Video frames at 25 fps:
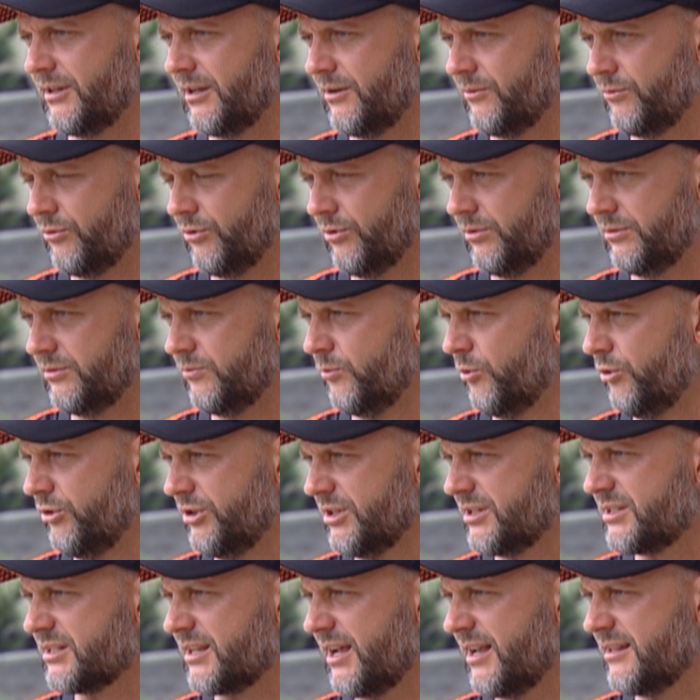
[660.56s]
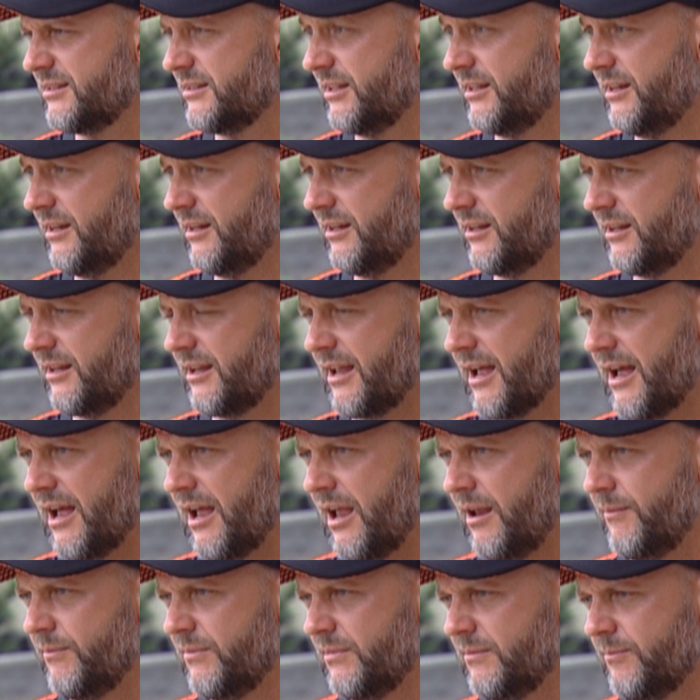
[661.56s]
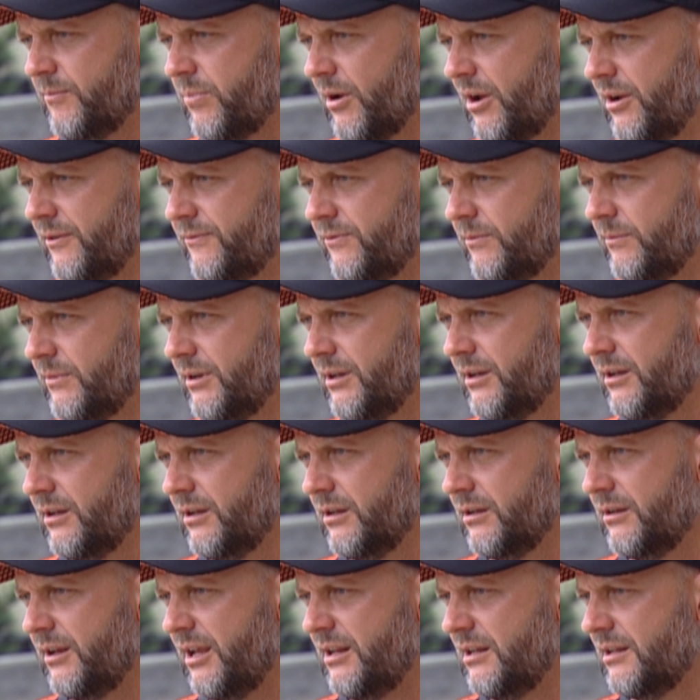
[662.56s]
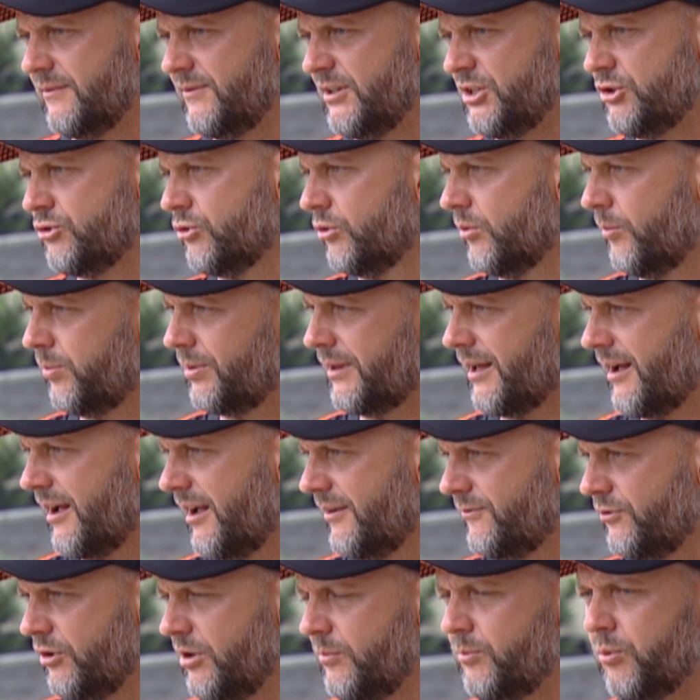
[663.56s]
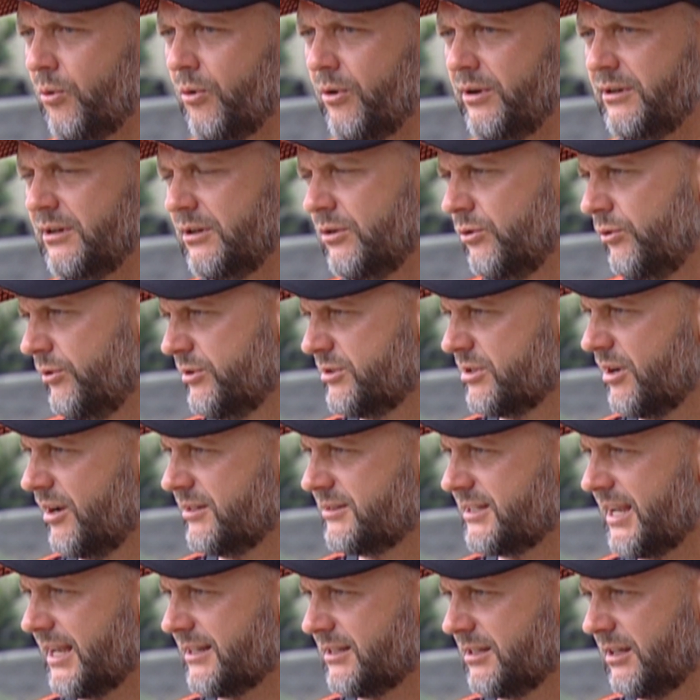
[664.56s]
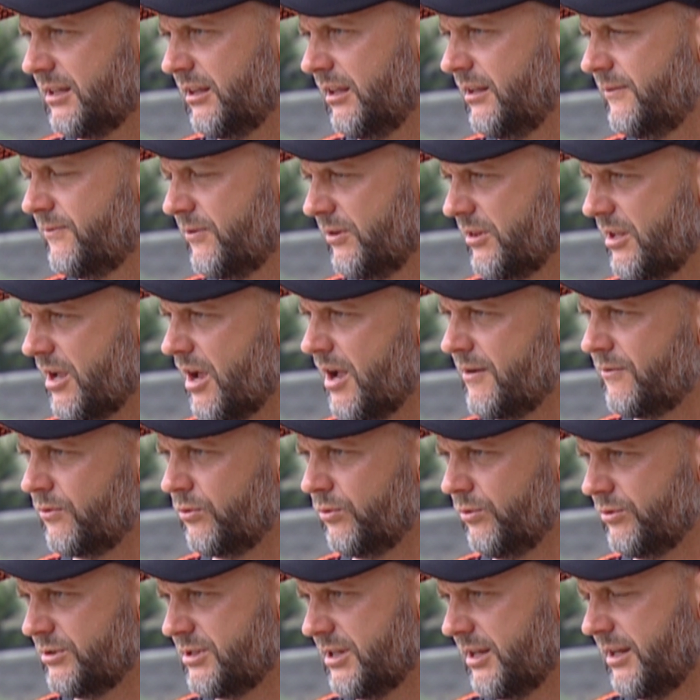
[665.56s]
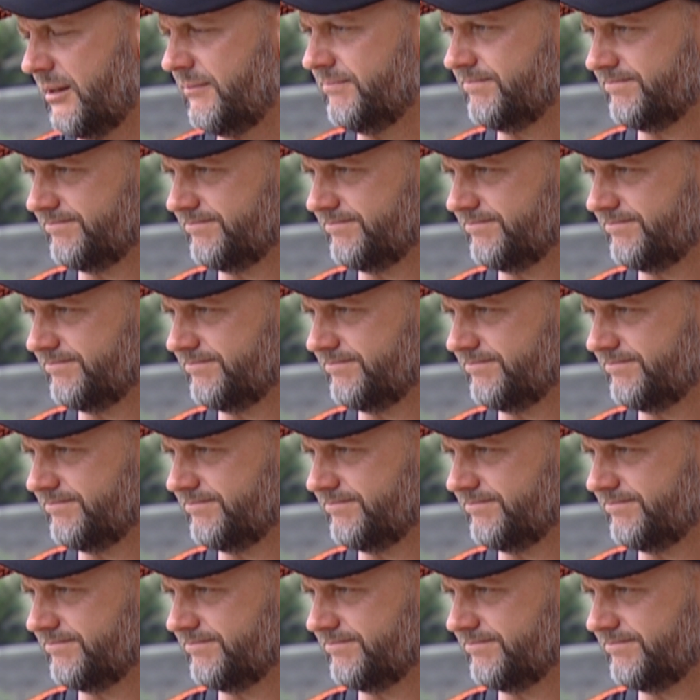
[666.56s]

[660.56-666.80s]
we'll discuss leading into the game, both from an individual player viewpoint and also tactically for the overall team.